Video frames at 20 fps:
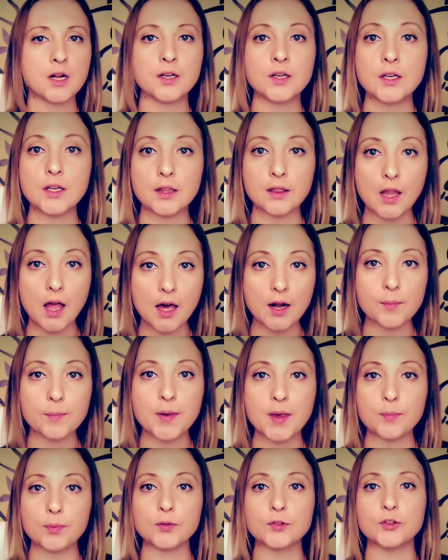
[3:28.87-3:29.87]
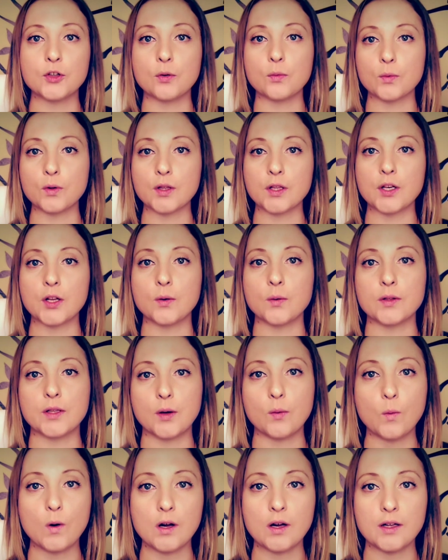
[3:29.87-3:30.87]
And a lot of people don't really know what
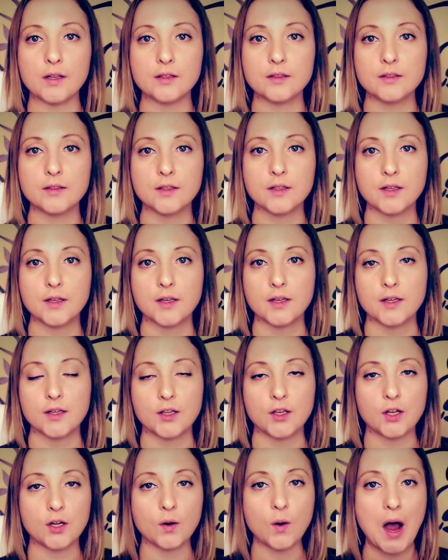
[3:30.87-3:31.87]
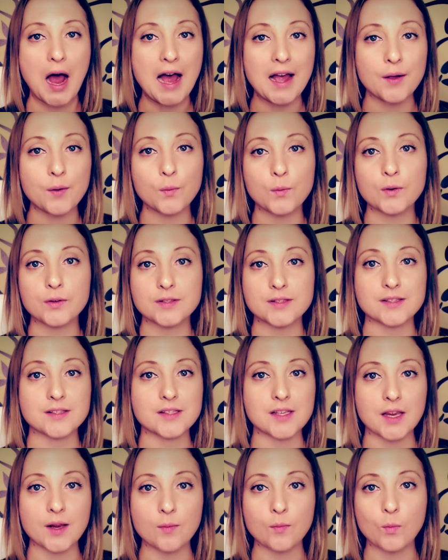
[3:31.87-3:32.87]
they want. You know, I was the
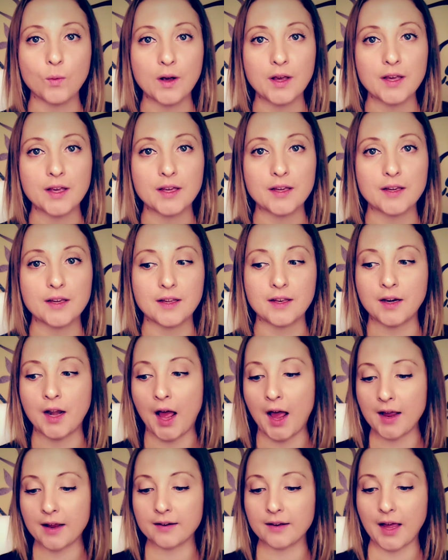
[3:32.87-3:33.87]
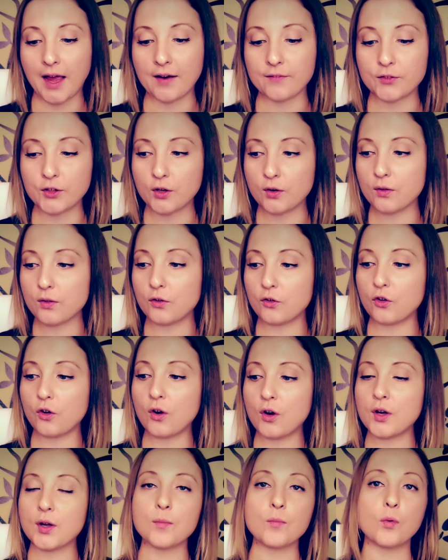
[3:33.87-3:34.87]
same way, and I have to go to the
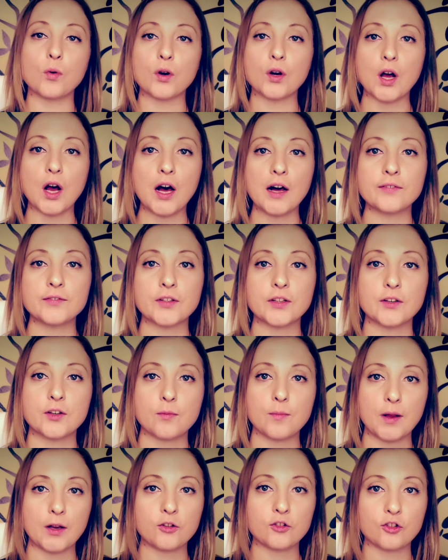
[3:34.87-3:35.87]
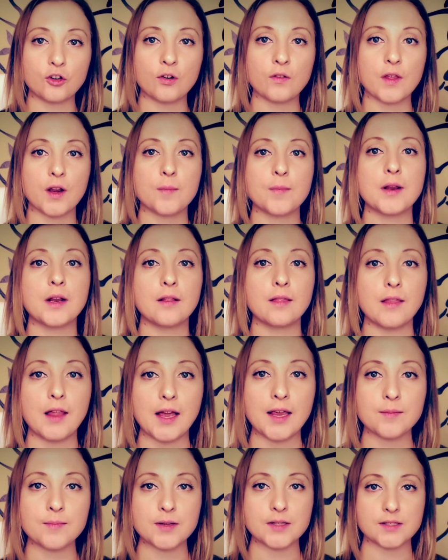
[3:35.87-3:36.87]
drawing board often to make sure that I'm in
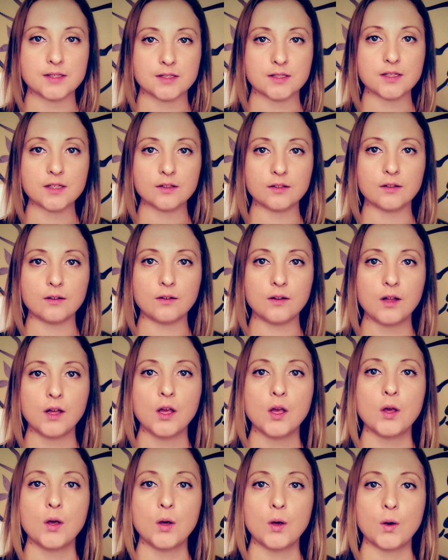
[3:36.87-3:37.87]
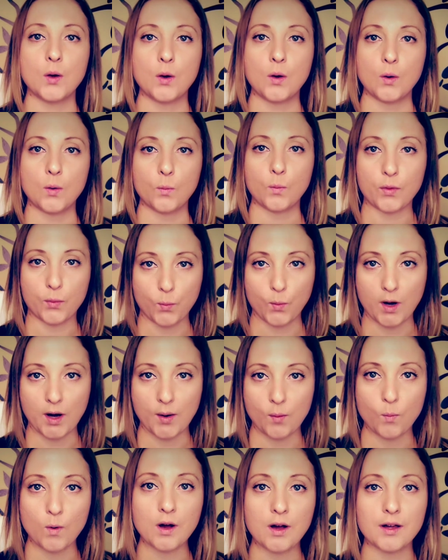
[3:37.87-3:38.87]
alignment still with what
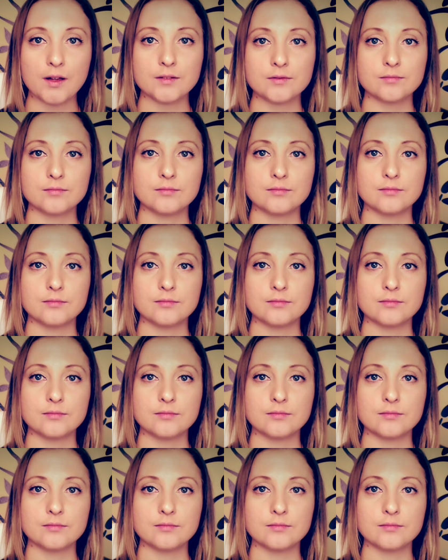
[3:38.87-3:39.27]
I want.